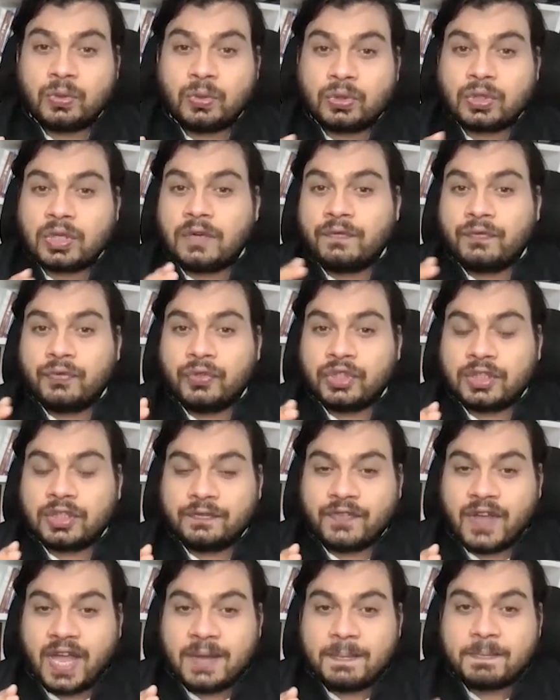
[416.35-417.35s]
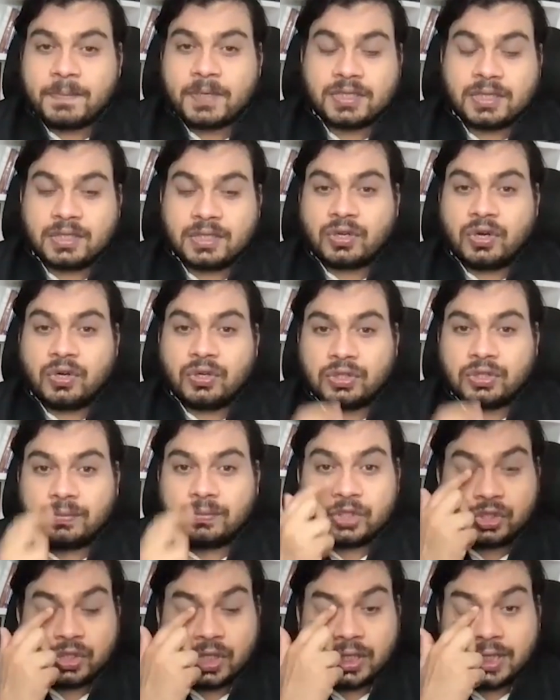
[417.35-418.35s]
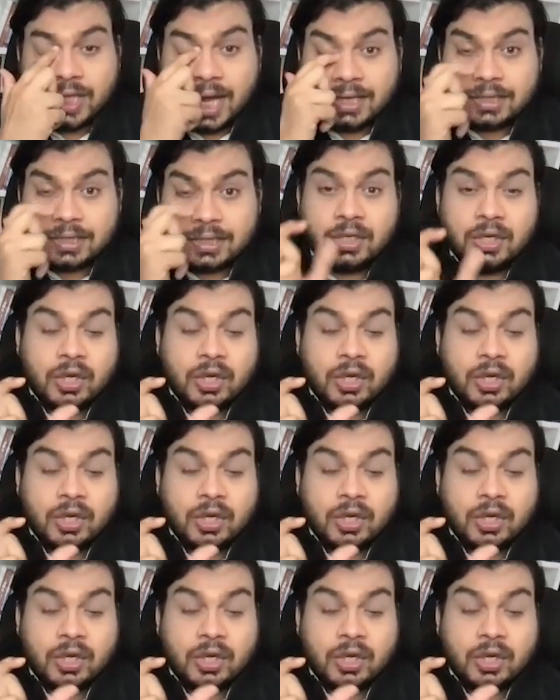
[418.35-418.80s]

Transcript: total 45% contribution that